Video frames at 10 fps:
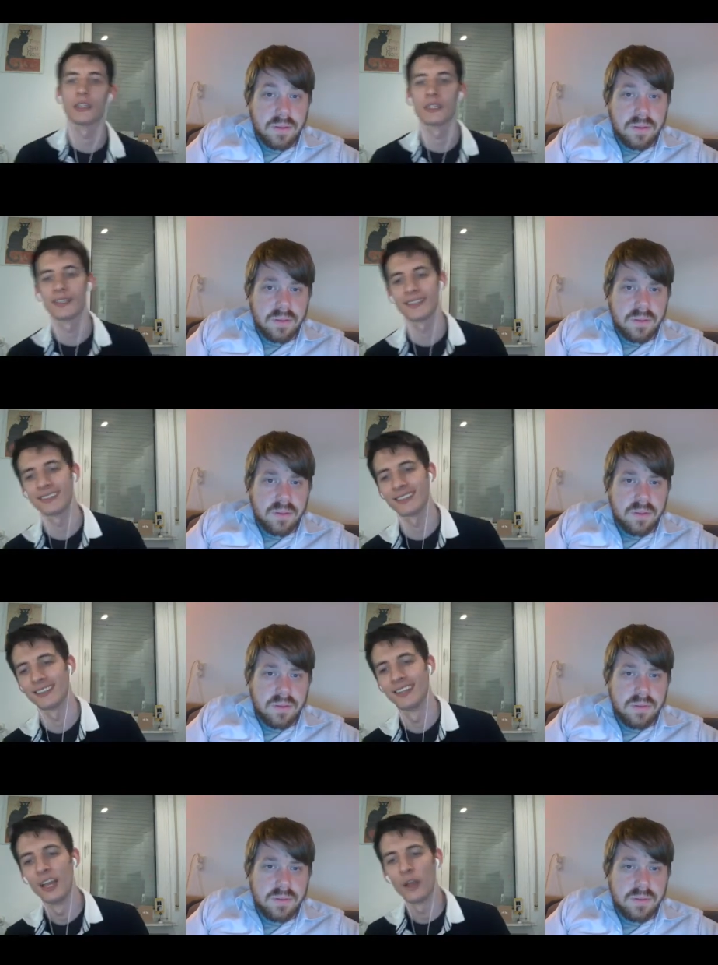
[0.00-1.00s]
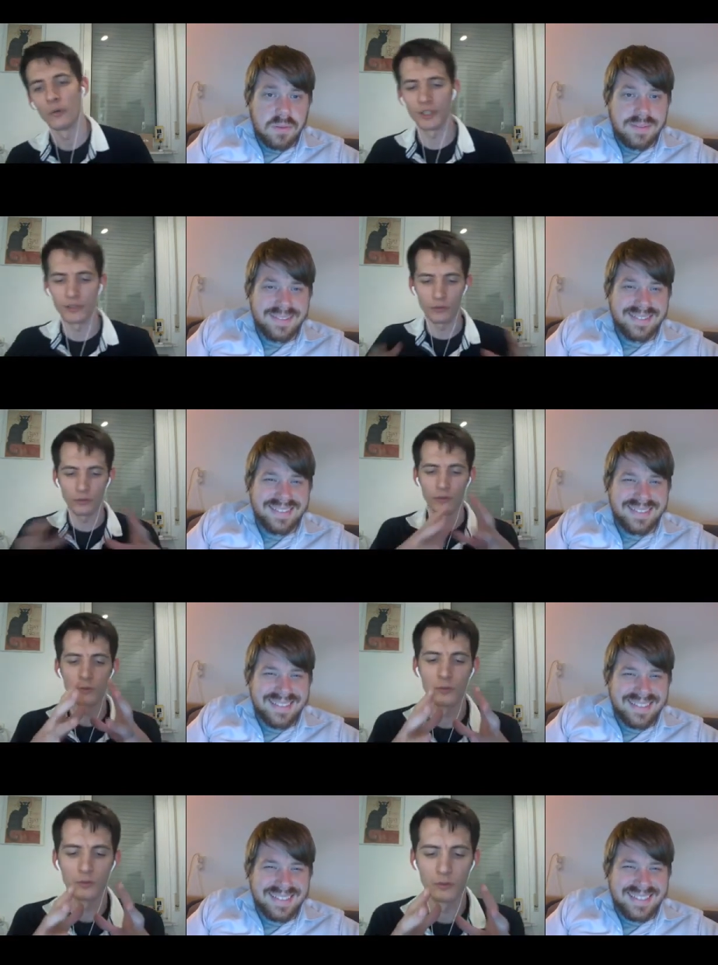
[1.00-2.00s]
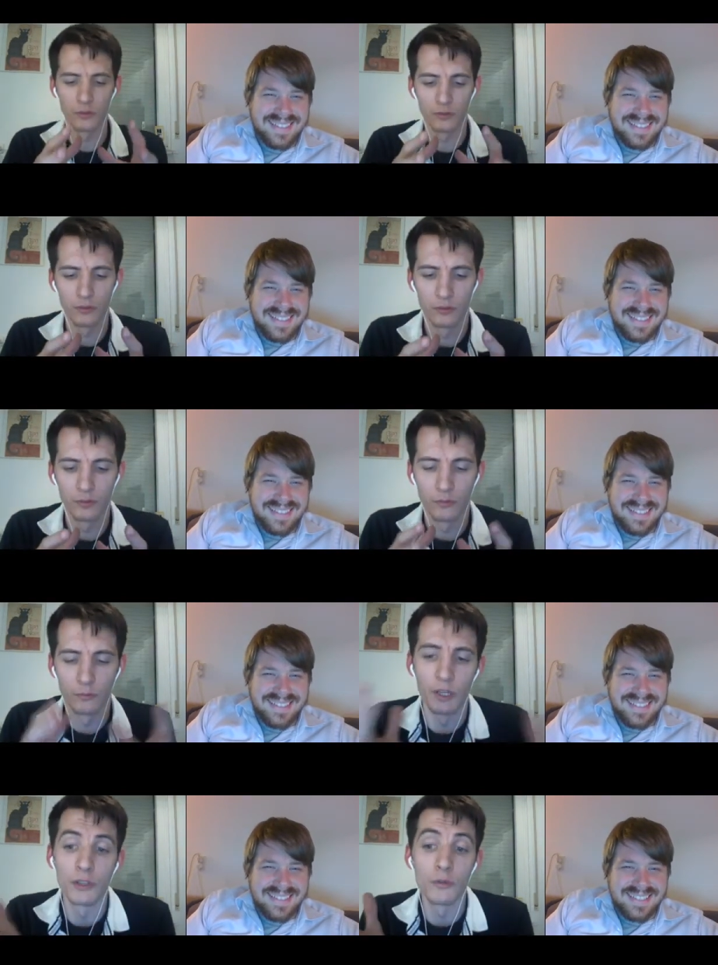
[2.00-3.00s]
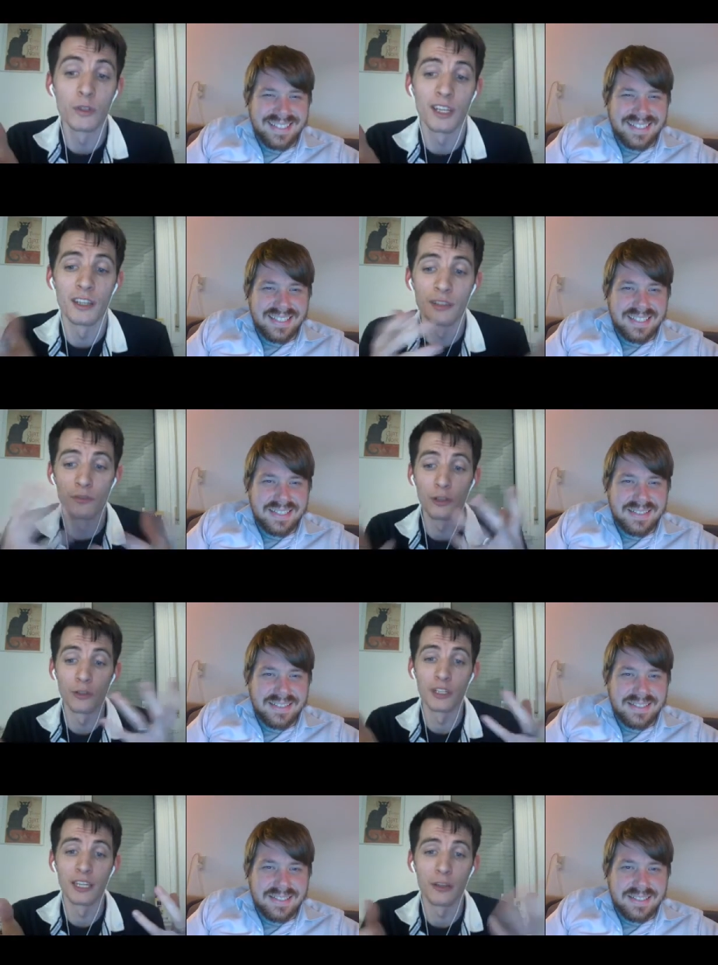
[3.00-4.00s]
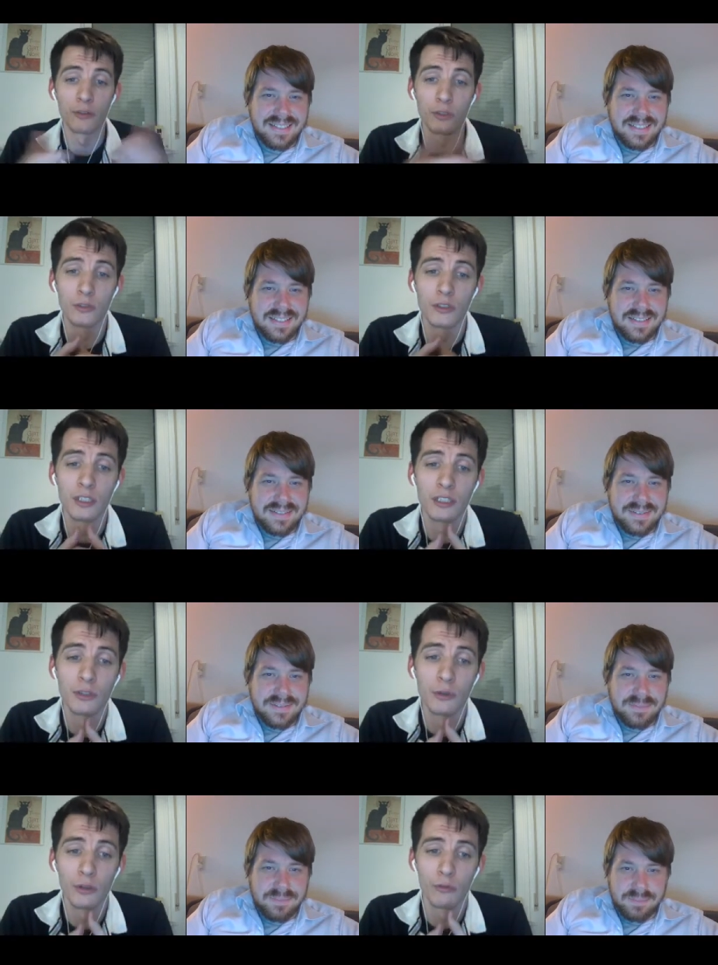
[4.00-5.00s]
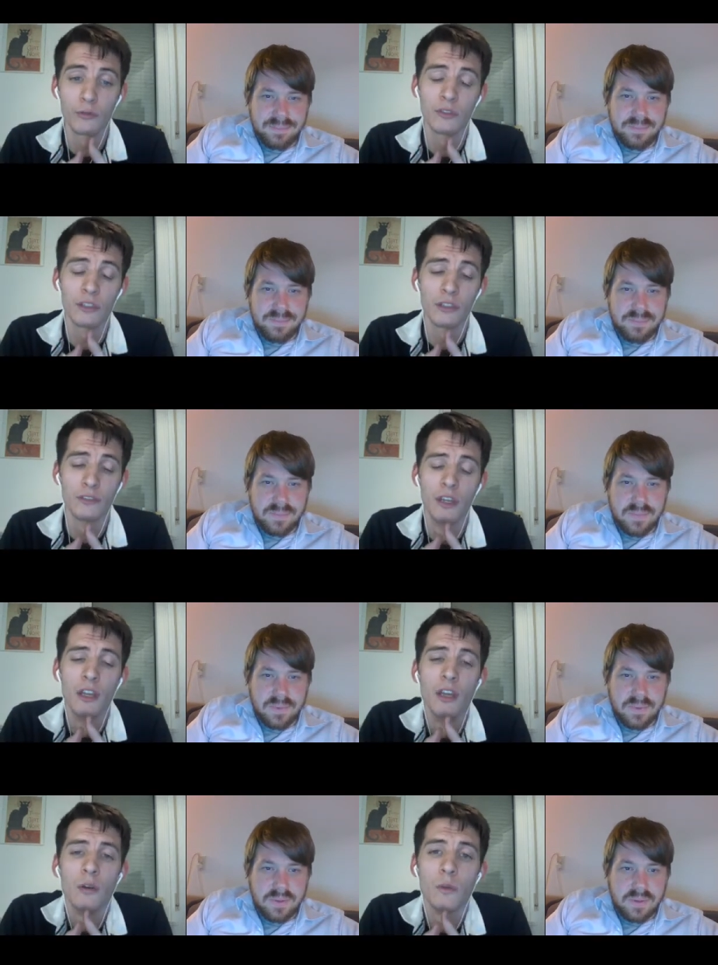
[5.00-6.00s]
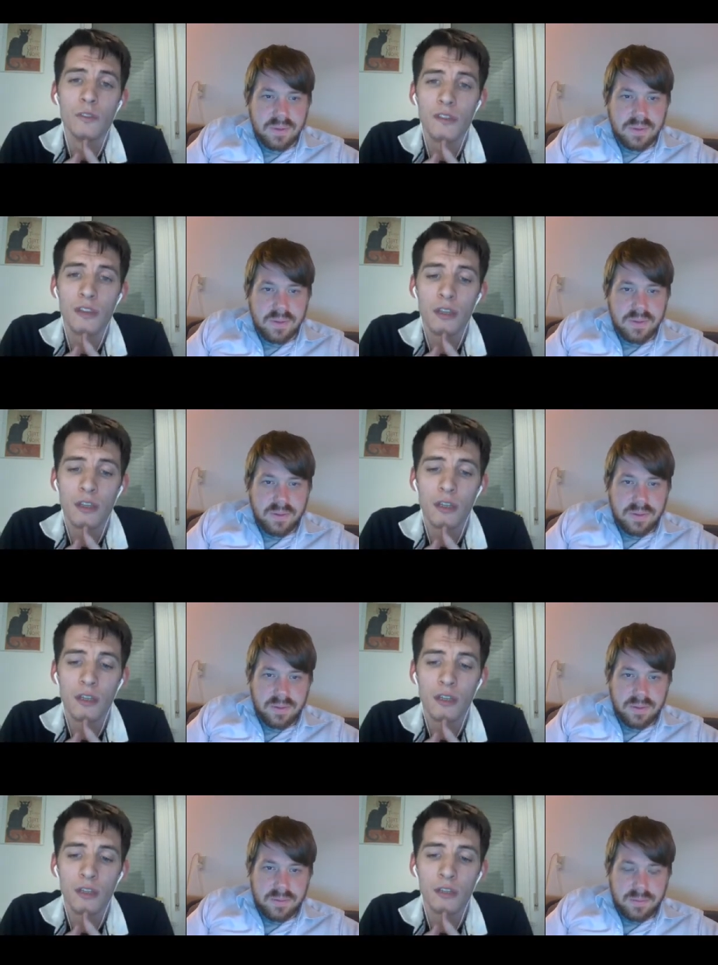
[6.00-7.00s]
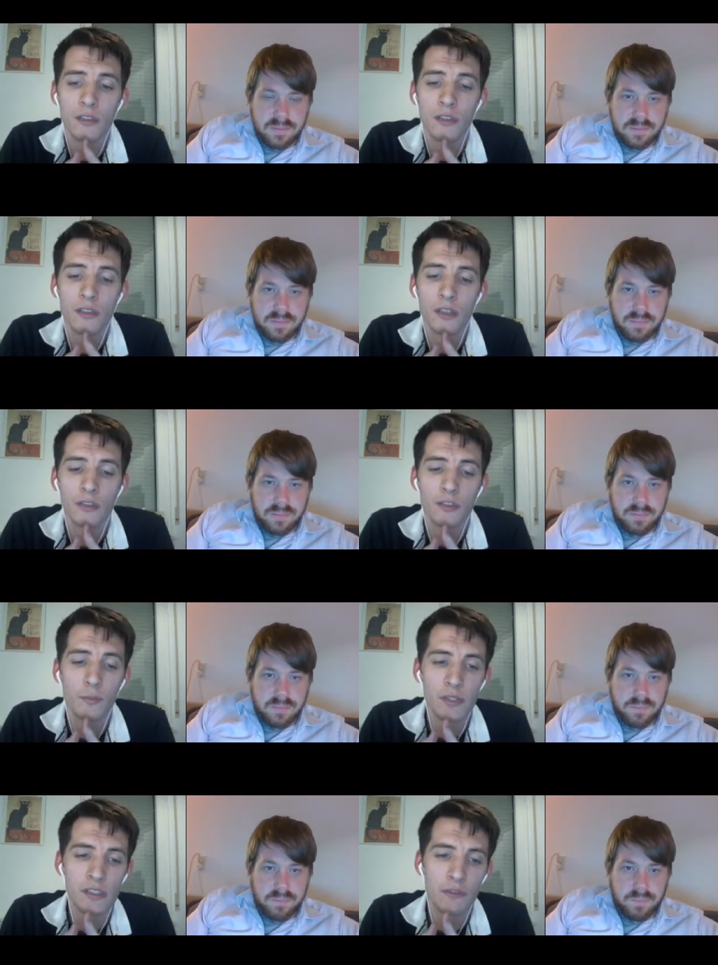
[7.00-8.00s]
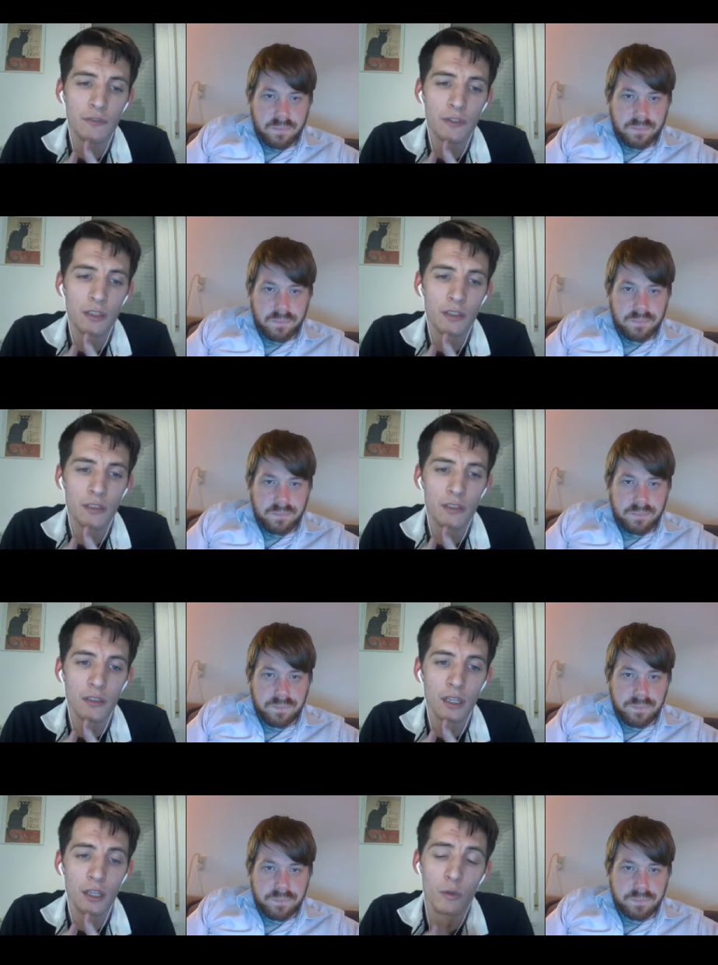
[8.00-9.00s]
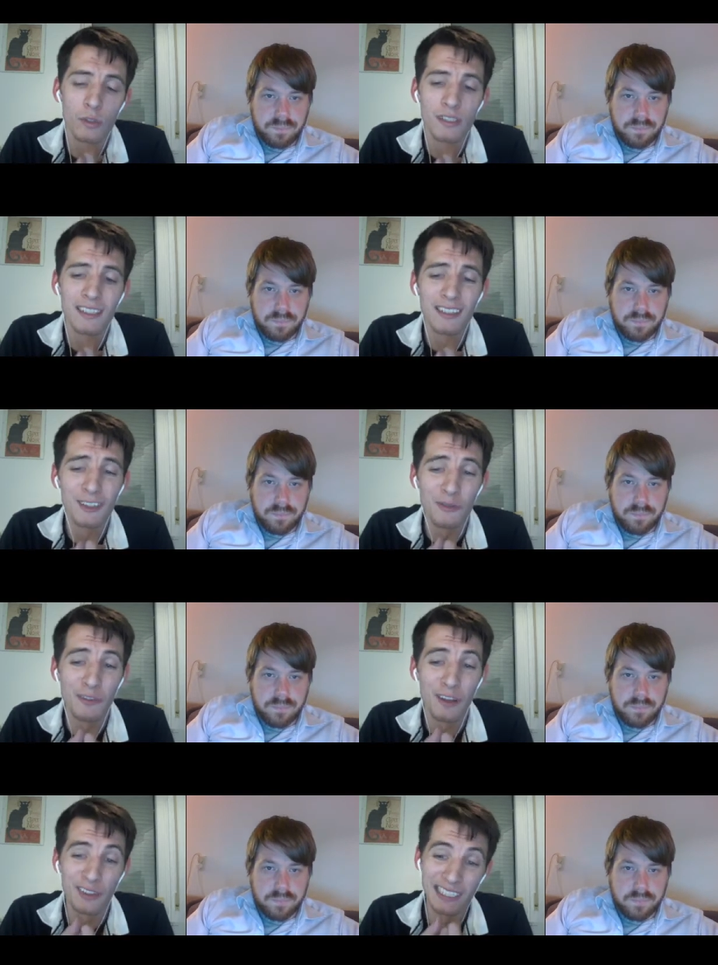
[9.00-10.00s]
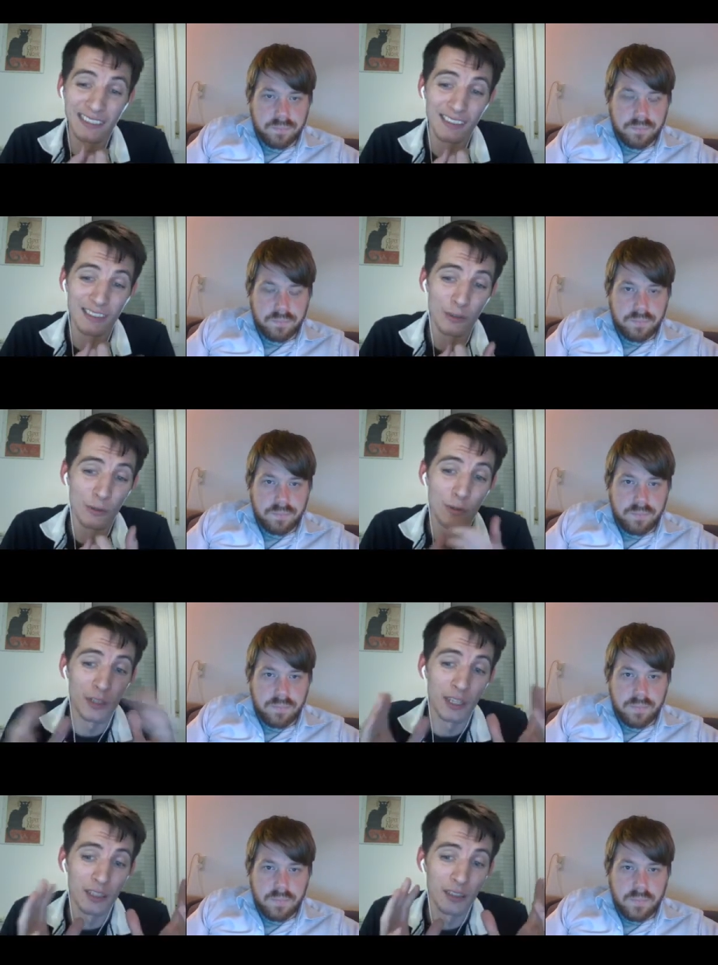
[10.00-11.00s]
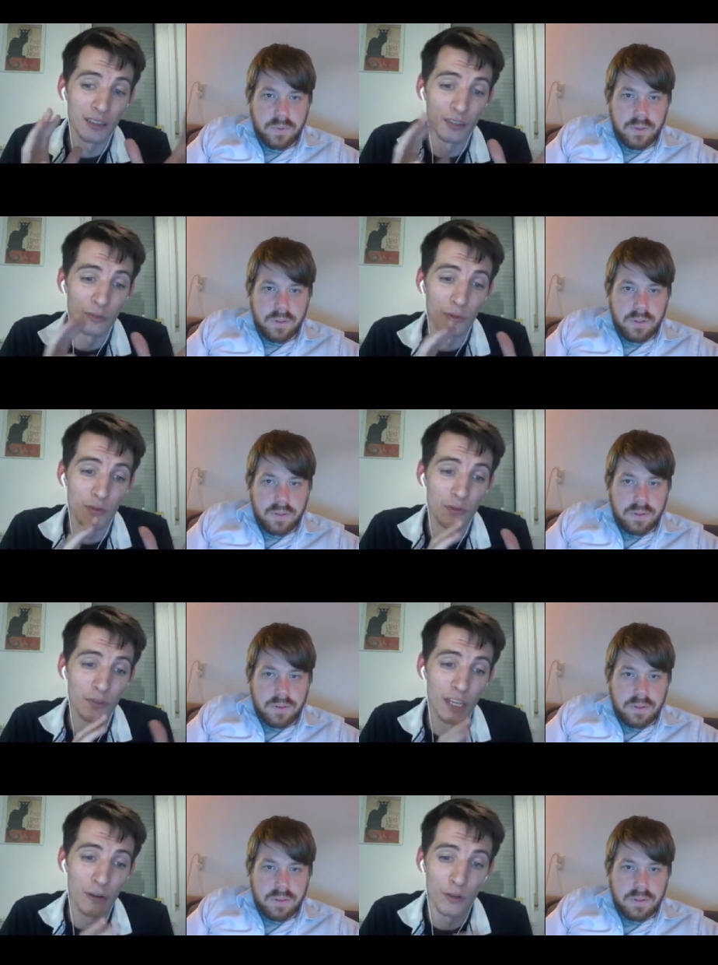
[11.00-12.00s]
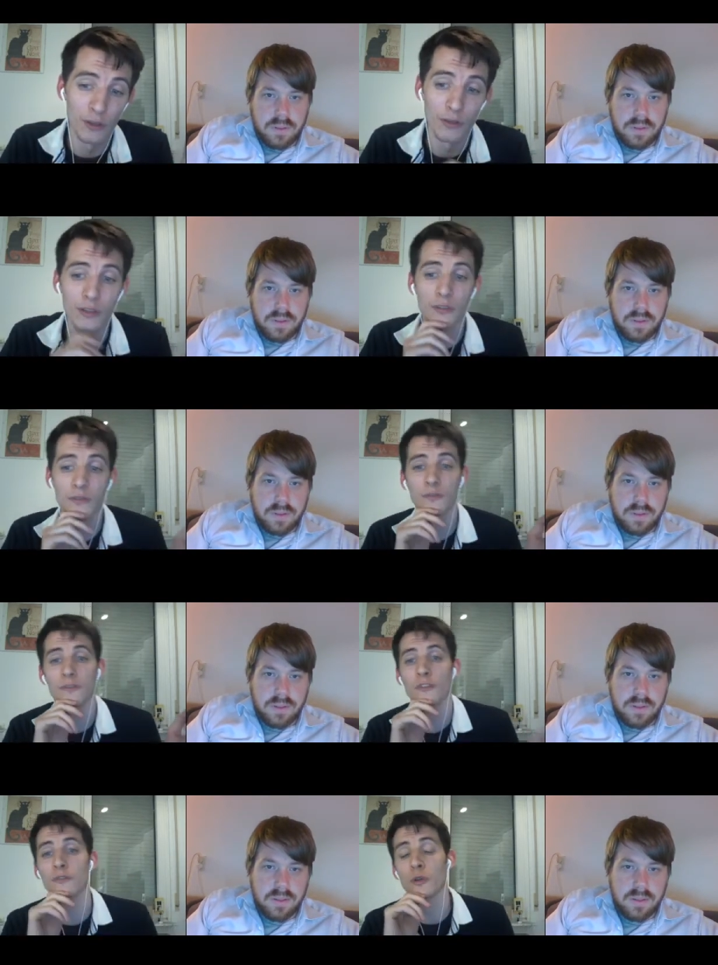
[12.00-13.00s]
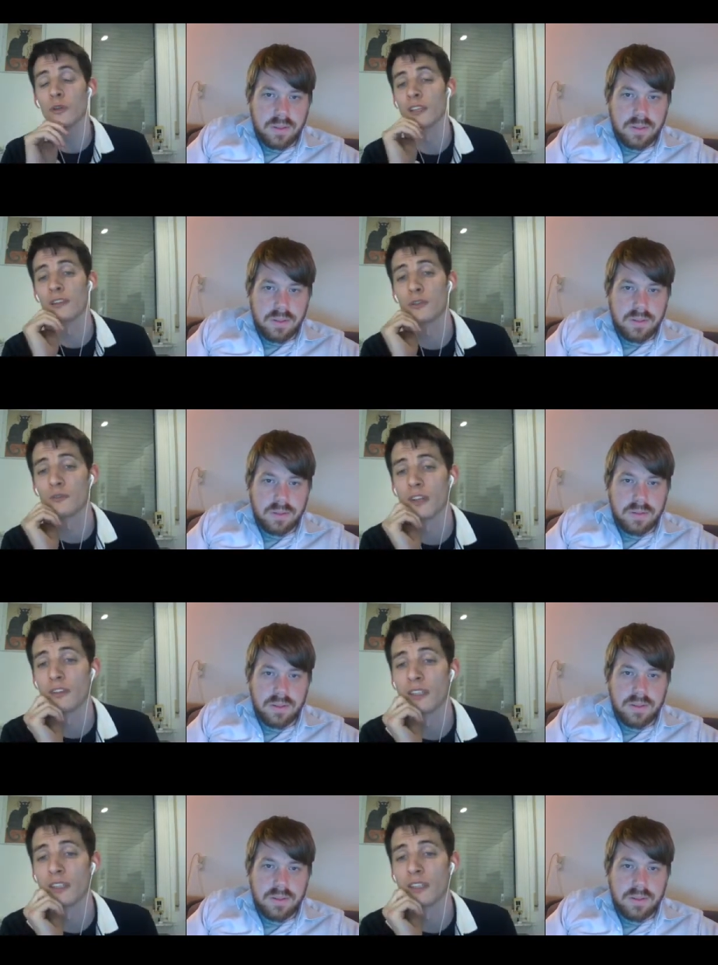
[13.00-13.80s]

Speaker 1: Is there when you were kind of learning how to cook and going through stuff, was there a specific cuisine that you found easier, or like a sort of area